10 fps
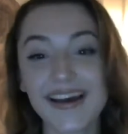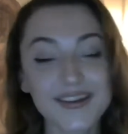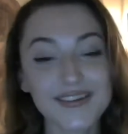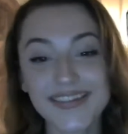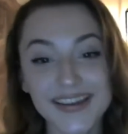
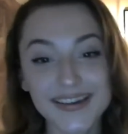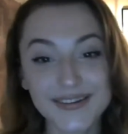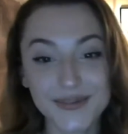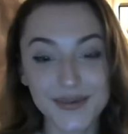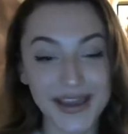
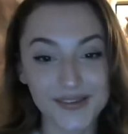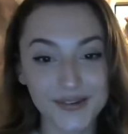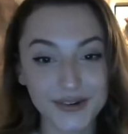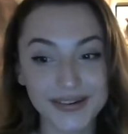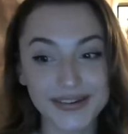decided to
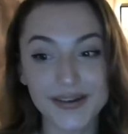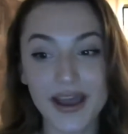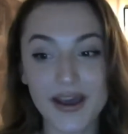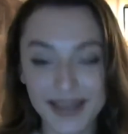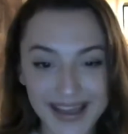
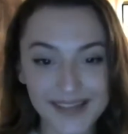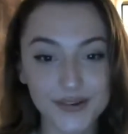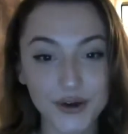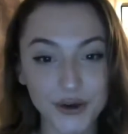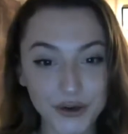
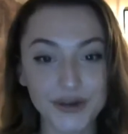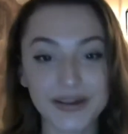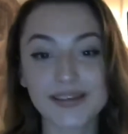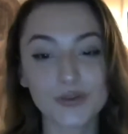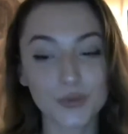answer her
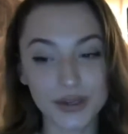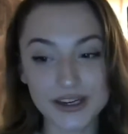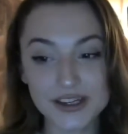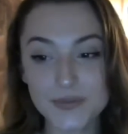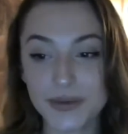in
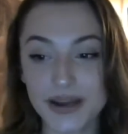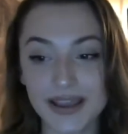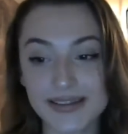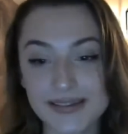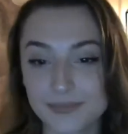Swedish, but I
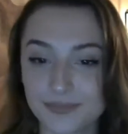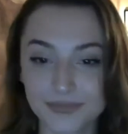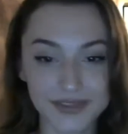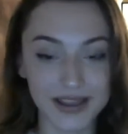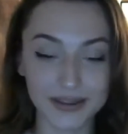can
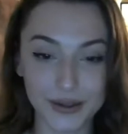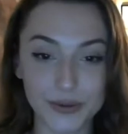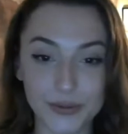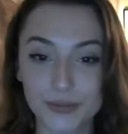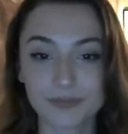tell
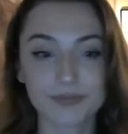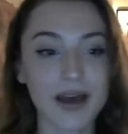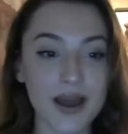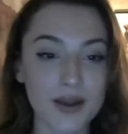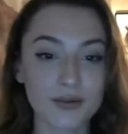you,
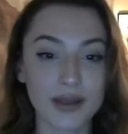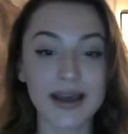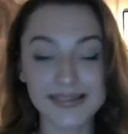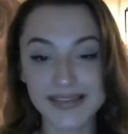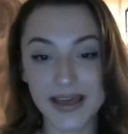
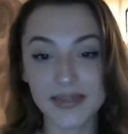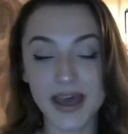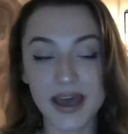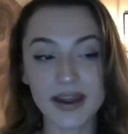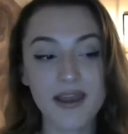I said
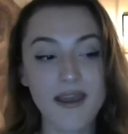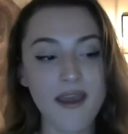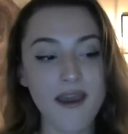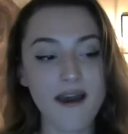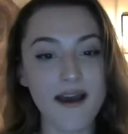that
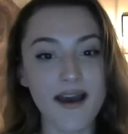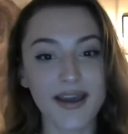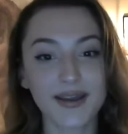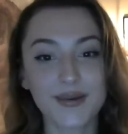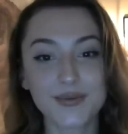
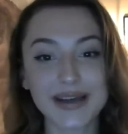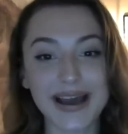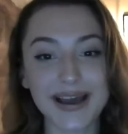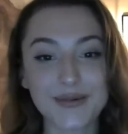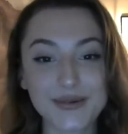I
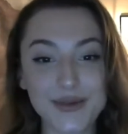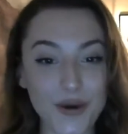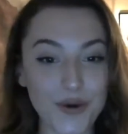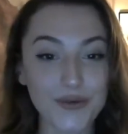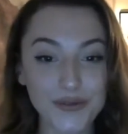
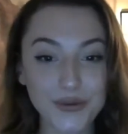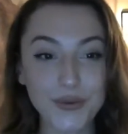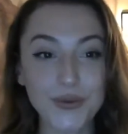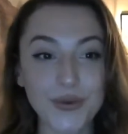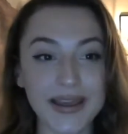was
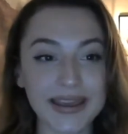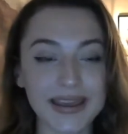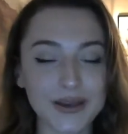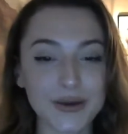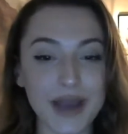
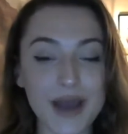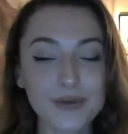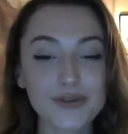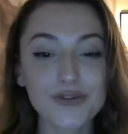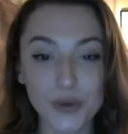
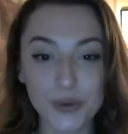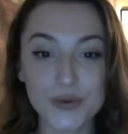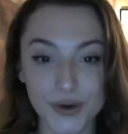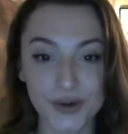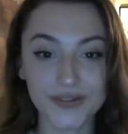so
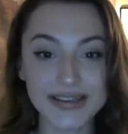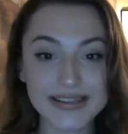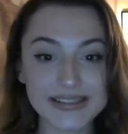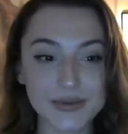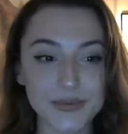
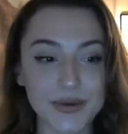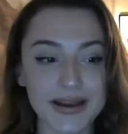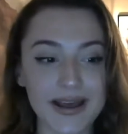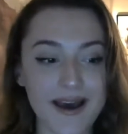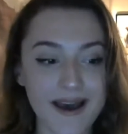nervous
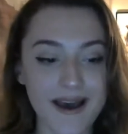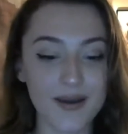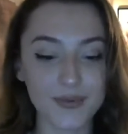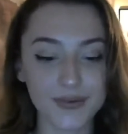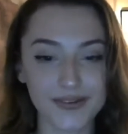when
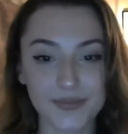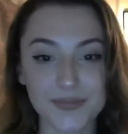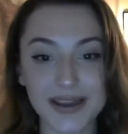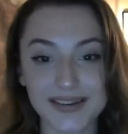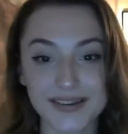I was
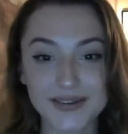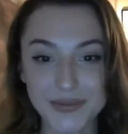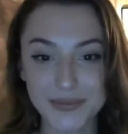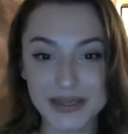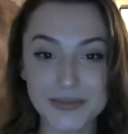expected
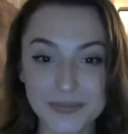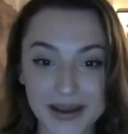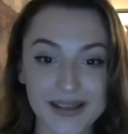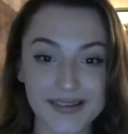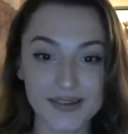to meet
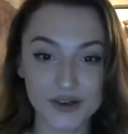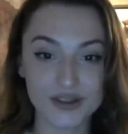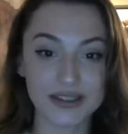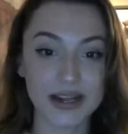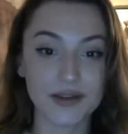my
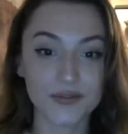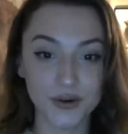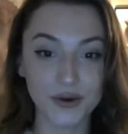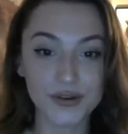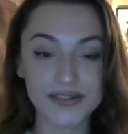surgeon at
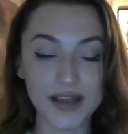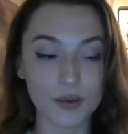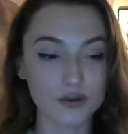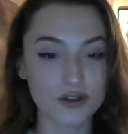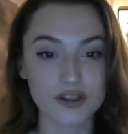first. I
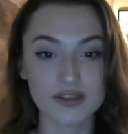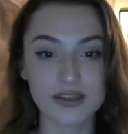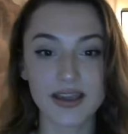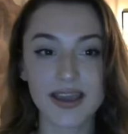was